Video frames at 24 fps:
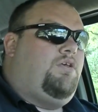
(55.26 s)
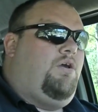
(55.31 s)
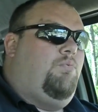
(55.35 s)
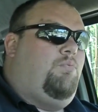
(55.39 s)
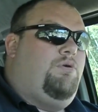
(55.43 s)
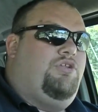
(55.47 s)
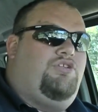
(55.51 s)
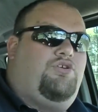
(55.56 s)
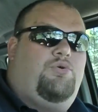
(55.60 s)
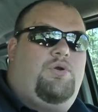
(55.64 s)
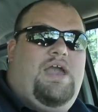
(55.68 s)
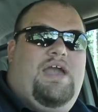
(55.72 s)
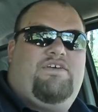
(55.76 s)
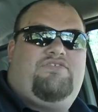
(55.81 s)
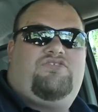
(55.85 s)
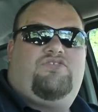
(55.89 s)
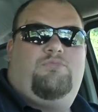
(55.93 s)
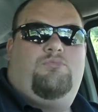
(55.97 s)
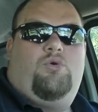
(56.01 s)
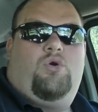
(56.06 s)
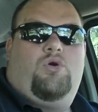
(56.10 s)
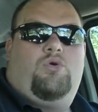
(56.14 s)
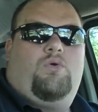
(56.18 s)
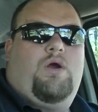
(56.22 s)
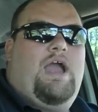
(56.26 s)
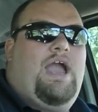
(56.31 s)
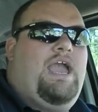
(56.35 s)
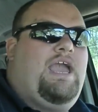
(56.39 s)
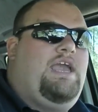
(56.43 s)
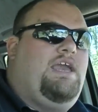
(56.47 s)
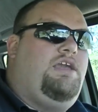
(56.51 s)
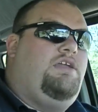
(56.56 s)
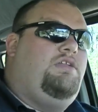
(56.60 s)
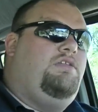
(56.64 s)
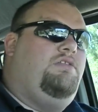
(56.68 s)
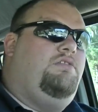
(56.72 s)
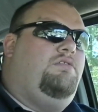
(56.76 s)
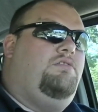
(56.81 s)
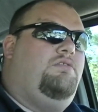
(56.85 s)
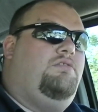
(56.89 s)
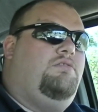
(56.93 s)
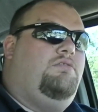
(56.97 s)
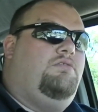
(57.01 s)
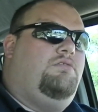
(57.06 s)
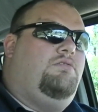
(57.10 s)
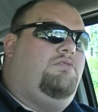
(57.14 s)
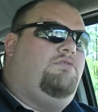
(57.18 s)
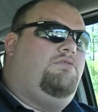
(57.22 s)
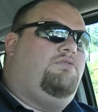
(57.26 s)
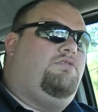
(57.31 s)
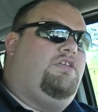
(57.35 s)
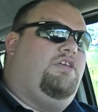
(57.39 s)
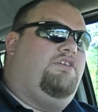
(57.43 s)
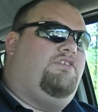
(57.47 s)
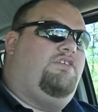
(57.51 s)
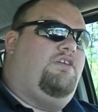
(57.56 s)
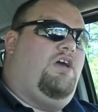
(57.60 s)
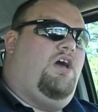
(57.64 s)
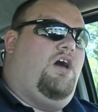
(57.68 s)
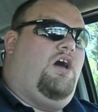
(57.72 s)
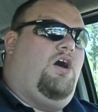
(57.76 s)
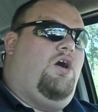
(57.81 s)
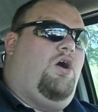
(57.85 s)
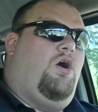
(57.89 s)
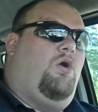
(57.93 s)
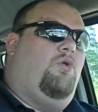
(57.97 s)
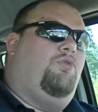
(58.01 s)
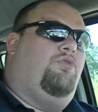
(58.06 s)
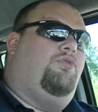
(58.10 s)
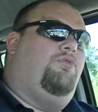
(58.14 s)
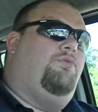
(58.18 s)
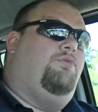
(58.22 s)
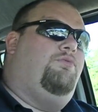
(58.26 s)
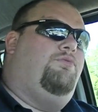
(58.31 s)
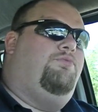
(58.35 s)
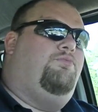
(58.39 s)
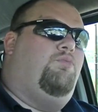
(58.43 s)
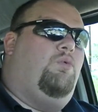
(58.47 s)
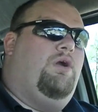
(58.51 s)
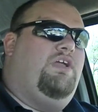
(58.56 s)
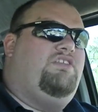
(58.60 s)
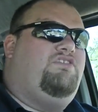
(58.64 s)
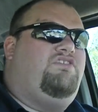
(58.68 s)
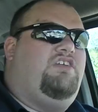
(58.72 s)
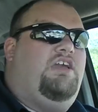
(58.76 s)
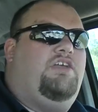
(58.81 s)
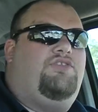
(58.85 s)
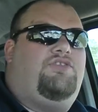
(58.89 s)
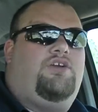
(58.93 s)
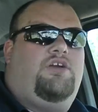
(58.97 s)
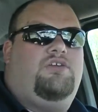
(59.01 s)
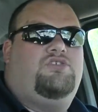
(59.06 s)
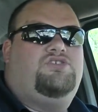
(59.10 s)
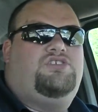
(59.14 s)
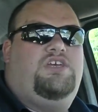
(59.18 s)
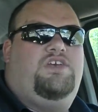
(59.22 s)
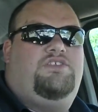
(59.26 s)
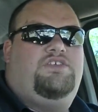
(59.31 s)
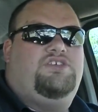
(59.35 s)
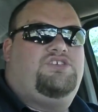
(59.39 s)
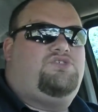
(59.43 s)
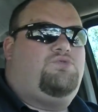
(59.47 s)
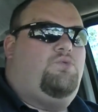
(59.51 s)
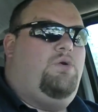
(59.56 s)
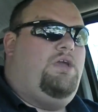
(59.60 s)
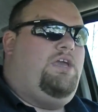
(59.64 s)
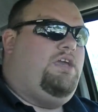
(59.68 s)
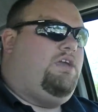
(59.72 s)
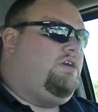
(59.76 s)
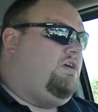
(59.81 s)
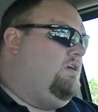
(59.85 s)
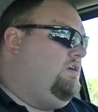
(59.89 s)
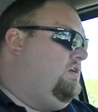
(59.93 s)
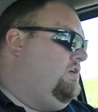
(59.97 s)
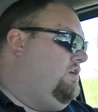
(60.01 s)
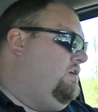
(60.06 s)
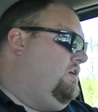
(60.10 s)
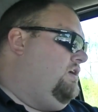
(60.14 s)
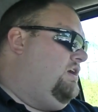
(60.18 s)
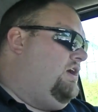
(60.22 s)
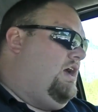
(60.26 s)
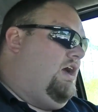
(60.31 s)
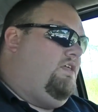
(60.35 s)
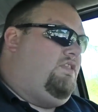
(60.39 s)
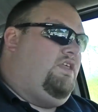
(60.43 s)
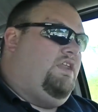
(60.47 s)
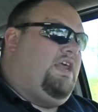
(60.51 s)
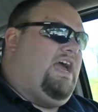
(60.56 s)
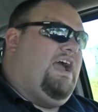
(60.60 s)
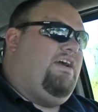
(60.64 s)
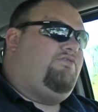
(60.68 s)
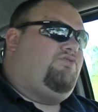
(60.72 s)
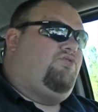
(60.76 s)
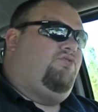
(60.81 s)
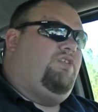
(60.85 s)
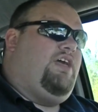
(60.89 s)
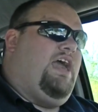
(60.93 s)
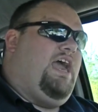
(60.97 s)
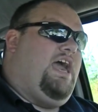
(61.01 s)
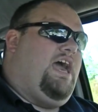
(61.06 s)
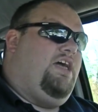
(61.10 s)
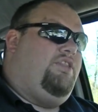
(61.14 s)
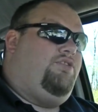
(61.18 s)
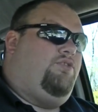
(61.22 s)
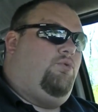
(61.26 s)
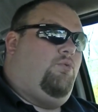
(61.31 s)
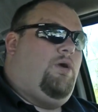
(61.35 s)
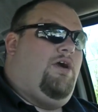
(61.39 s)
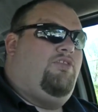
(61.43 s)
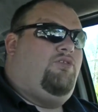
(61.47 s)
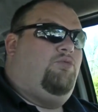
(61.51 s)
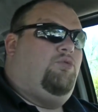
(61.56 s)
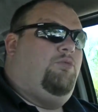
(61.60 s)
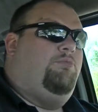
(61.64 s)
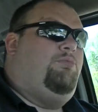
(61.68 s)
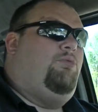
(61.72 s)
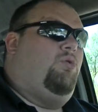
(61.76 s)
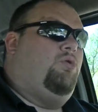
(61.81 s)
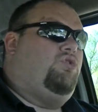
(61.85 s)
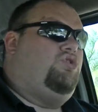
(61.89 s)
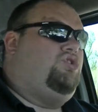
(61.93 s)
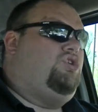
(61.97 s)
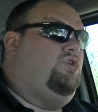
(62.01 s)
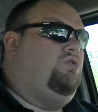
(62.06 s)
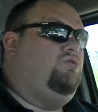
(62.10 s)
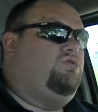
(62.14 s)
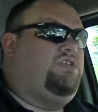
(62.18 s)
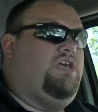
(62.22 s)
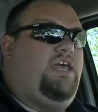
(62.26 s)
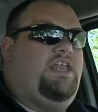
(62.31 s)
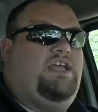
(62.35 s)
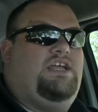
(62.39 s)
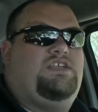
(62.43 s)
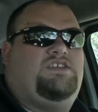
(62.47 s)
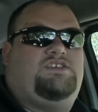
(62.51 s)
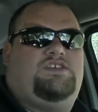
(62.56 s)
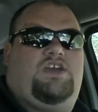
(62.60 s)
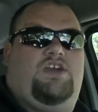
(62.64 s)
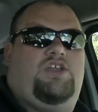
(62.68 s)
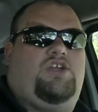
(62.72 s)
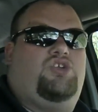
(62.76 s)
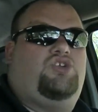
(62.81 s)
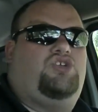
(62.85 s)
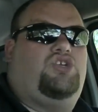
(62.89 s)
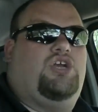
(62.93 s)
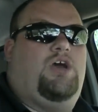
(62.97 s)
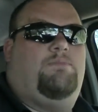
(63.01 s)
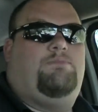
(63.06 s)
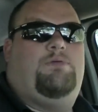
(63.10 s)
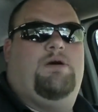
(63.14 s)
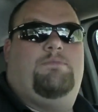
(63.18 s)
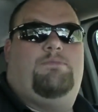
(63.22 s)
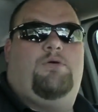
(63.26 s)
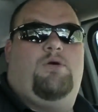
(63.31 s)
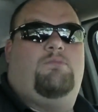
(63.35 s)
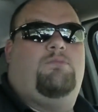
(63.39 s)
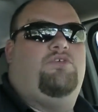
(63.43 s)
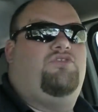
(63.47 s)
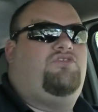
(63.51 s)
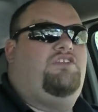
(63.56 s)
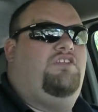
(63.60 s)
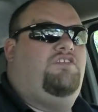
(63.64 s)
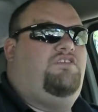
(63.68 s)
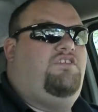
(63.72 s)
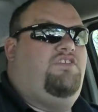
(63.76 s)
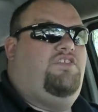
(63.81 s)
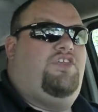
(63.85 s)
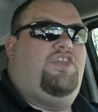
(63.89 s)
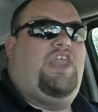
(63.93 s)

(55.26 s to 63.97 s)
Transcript: We do have some more rain on Wednesday and Thursday of this week, and then after that, the weather report shows that it's going to jump up almost into the